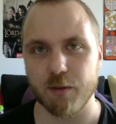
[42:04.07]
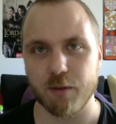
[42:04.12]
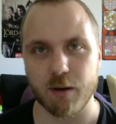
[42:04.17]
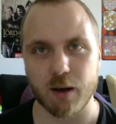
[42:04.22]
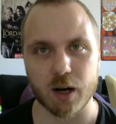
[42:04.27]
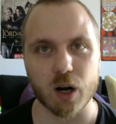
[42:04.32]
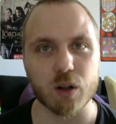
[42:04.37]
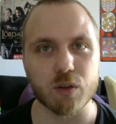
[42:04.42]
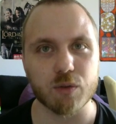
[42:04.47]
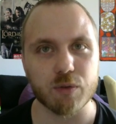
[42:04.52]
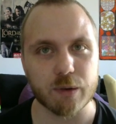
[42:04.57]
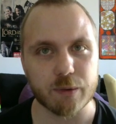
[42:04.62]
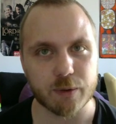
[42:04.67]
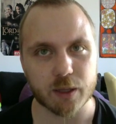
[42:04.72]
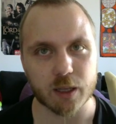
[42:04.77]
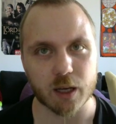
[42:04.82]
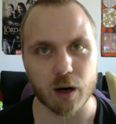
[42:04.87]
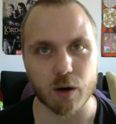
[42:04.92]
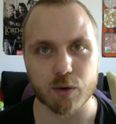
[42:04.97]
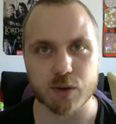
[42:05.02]
around
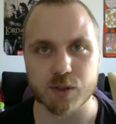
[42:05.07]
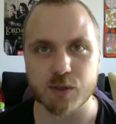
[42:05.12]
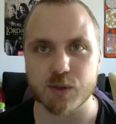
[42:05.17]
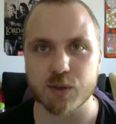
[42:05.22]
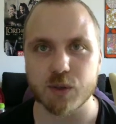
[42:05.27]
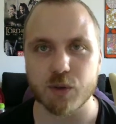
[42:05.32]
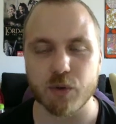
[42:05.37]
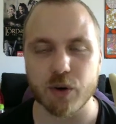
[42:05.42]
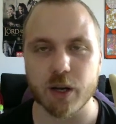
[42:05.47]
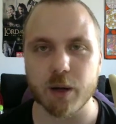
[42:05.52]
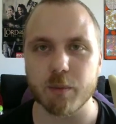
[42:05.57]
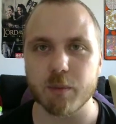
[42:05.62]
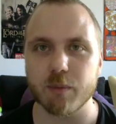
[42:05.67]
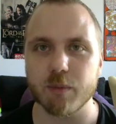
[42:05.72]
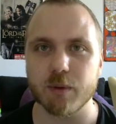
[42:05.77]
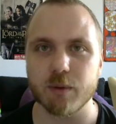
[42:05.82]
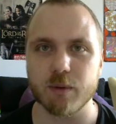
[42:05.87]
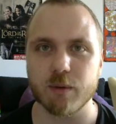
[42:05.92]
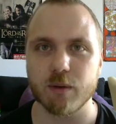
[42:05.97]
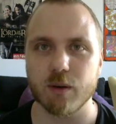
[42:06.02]
50 hours of stream
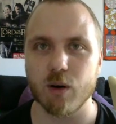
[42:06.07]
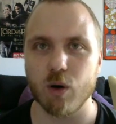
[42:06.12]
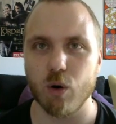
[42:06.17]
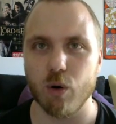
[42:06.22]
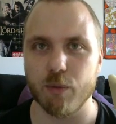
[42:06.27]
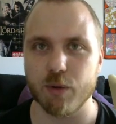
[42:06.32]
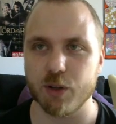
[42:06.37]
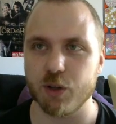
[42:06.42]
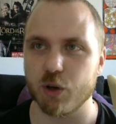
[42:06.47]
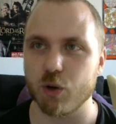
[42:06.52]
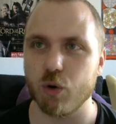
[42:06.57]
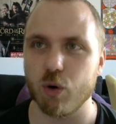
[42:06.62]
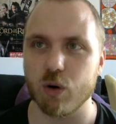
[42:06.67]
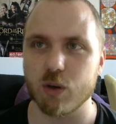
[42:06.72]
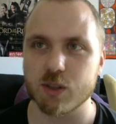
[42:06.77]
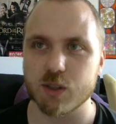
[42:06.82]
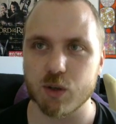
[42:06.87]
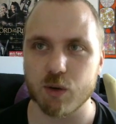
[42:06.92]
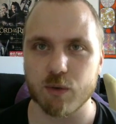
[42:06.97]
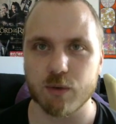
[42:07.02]
over the
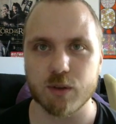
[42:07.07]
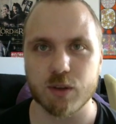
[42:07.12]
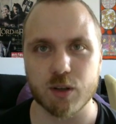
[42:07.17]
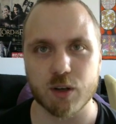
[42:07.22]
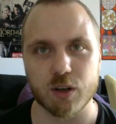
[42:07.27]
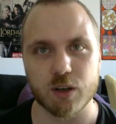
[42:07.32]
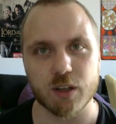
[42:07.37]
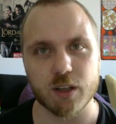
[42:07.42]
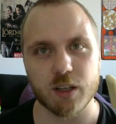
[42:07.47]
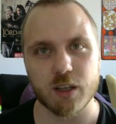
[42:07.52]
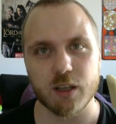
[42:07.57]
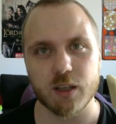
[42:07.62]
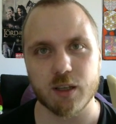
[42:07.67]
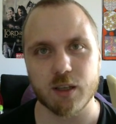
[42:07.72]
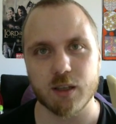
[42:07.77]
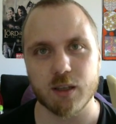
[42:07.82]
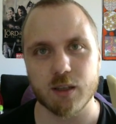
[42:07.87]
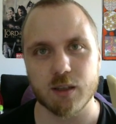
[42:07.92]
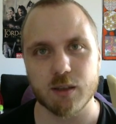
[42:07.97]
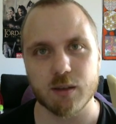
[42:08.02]
course of
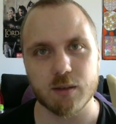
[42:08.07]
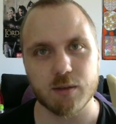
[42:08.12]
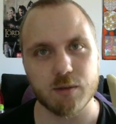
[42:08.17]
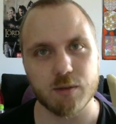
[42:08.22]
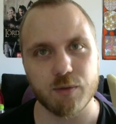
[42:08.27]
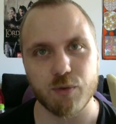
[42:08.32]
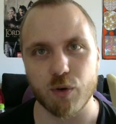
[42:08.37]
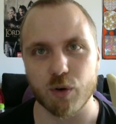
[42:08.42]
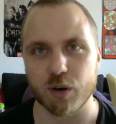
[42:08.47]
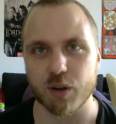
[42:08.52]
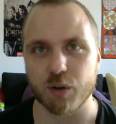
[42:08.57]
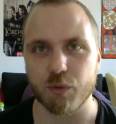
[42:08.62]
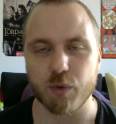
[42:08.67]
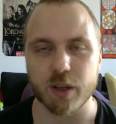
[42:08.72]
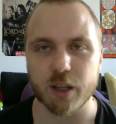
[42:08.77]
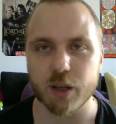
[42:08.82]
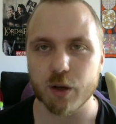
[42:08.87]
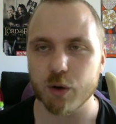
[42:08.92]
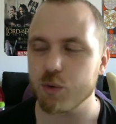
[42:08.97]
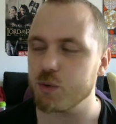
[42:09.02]
40
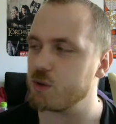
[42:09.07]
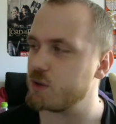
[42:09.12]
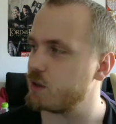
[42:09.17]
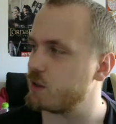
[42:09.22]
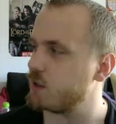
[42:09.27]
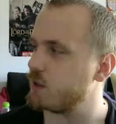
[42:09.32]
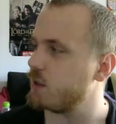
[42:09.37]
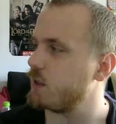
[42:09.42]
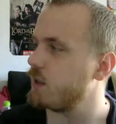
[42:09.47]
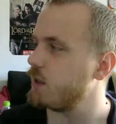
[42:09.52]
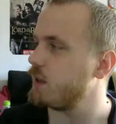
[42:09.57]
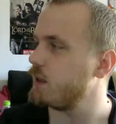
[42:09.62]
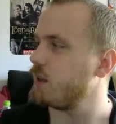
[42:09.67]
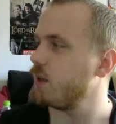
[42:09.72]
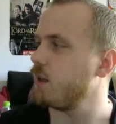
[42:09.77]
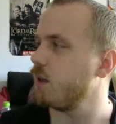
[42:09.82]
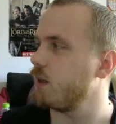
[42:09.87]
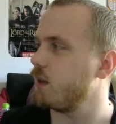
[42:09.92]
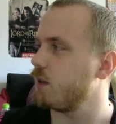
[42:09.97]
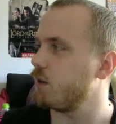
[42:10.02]
videos,
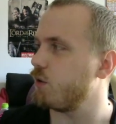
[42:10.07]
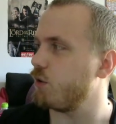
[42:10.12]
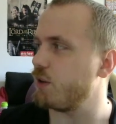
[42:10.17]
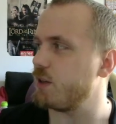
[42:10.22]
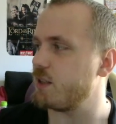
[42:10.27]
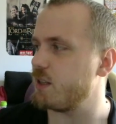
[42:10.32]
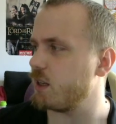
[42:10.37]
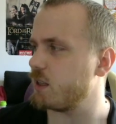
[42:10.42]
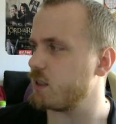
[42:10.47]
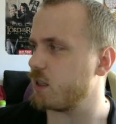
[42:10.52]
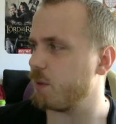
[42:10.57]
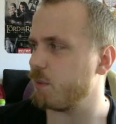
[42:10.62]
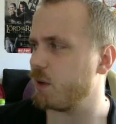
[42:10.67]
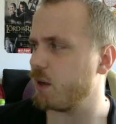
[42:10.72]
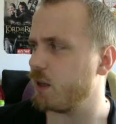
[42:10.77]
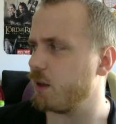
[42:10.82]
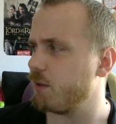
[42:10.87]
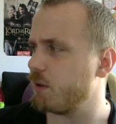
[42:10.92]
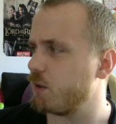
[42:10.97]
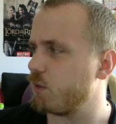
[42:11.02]
36 I
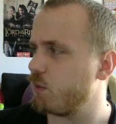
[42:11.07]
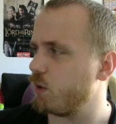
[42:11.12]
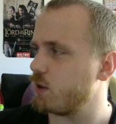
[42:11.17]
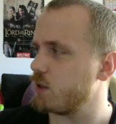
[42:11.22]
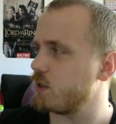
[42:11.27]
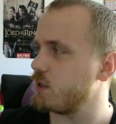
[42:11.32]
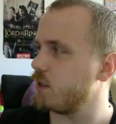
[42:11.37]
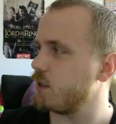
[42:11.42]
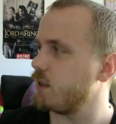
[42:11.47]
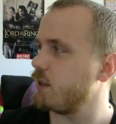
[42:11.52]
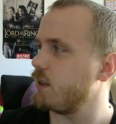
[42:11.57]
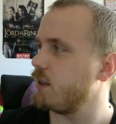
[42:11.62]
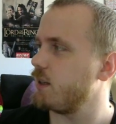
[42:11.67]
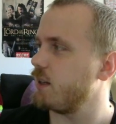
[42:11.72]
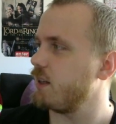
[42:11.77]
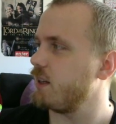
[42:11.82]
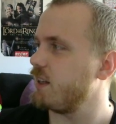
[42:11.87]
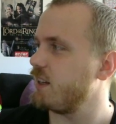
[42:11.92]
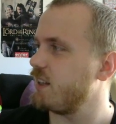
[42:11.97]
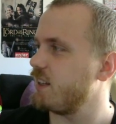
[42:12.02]
believe it was.
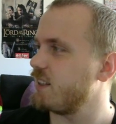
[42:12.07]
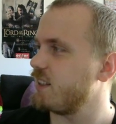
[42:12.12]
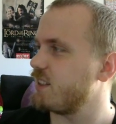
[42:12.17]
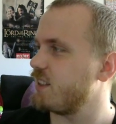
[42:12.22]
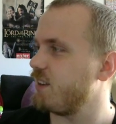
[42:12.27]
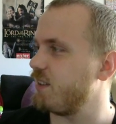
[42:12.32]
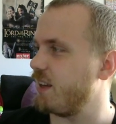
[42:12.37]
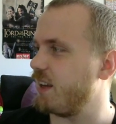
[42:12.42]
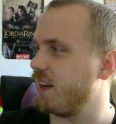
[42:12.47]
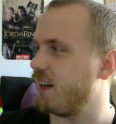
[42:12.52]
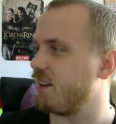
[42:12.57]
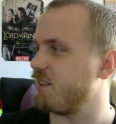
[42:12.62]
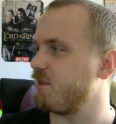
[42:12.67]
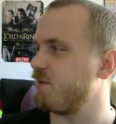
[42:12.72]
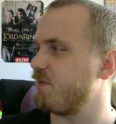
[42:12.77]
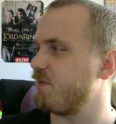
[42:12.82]
So yeah,